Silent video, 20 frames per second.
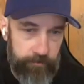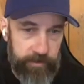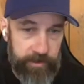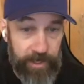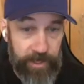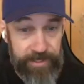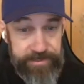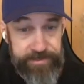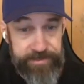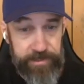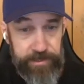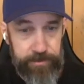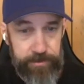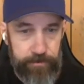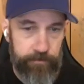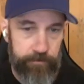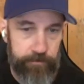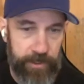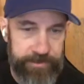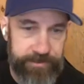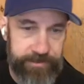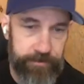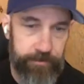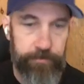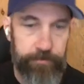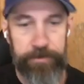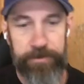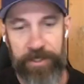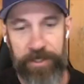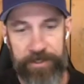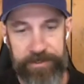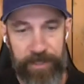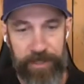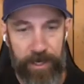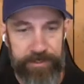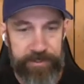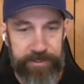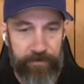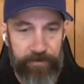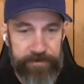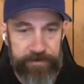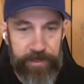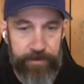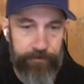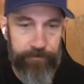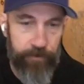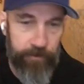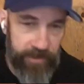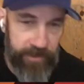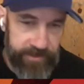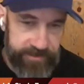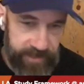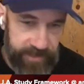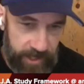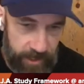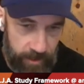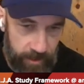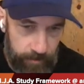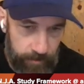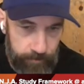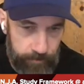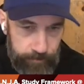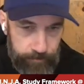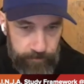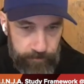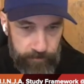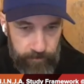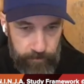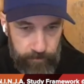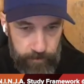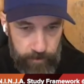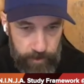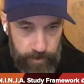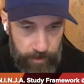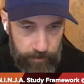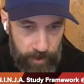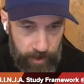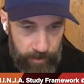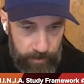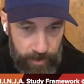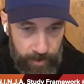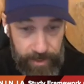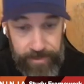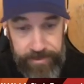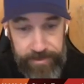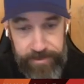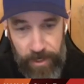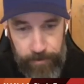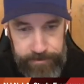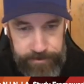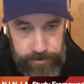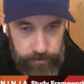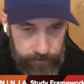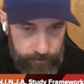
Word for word: Cassie says, "Hi Jeff, I sat for the exam about 8 times so